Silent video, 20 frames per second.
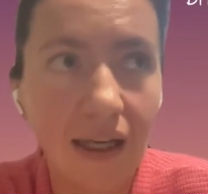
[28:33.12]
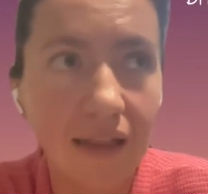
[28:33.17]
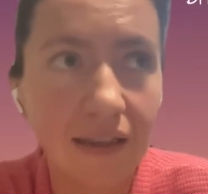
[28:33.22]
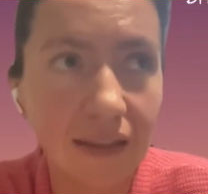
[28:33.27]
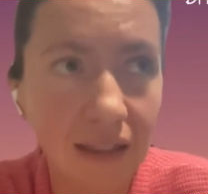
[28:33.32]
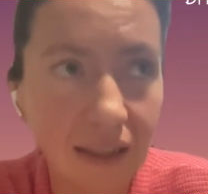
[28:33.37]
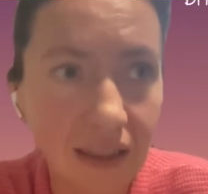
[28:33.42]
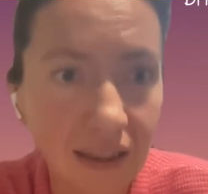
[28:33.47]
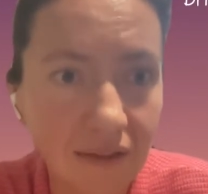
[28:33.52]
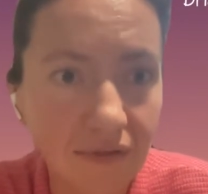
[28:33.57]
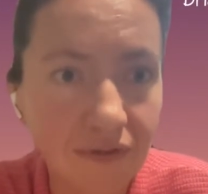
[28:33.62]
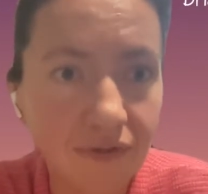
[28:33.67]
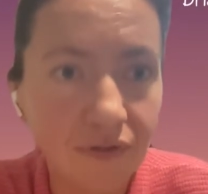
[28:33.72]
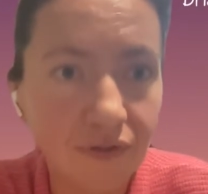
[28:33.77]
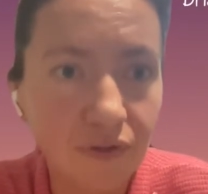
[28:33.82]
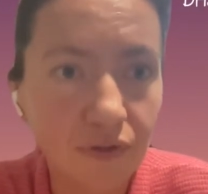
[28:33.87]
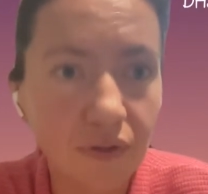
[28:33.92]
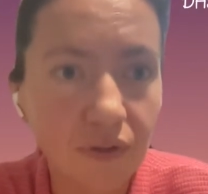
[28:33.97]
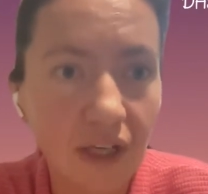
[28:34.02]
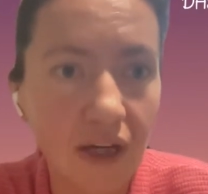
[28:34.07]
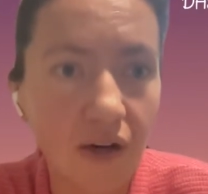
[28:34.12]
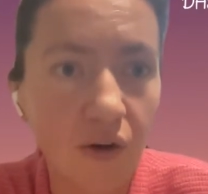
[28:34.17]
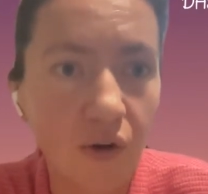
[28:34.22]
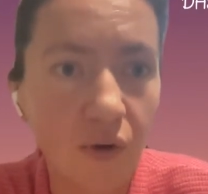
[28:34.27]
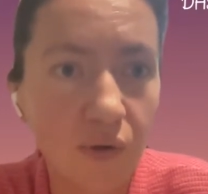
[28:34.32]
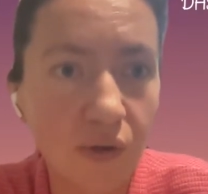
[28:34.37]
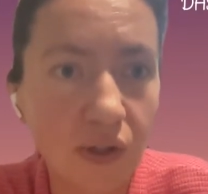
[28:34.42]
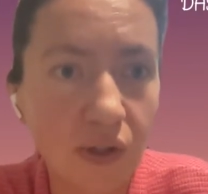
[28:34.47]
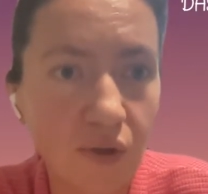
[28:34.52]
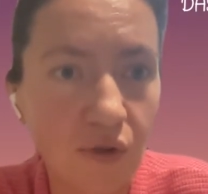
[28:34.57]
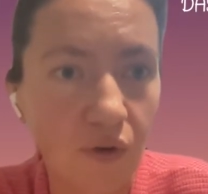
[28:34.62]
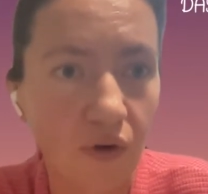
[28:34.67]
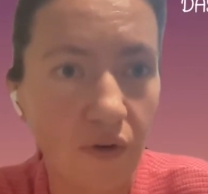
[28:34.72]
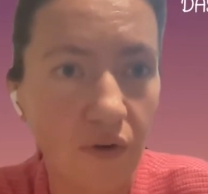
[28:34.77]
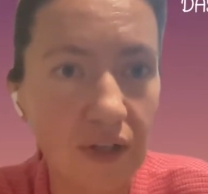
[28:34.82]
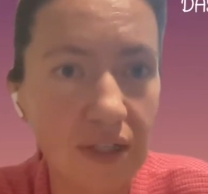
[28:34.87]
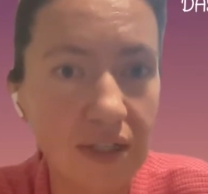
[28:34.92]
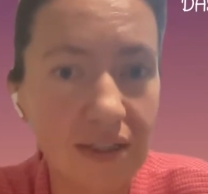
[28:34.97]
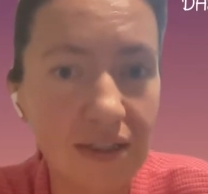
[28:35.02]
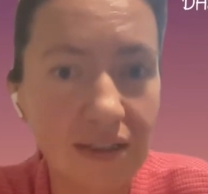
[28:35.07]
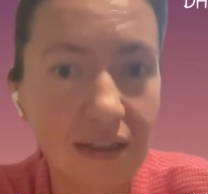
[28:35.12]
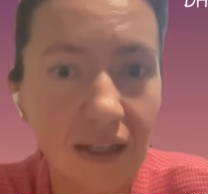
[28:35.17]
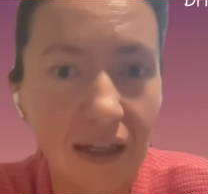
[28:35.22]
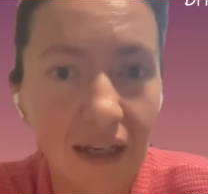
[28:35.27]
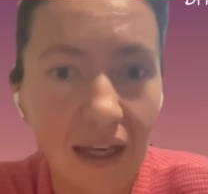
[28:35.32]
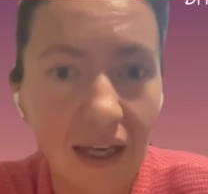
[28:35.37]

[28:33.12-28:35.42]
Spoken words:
and live through their own stories.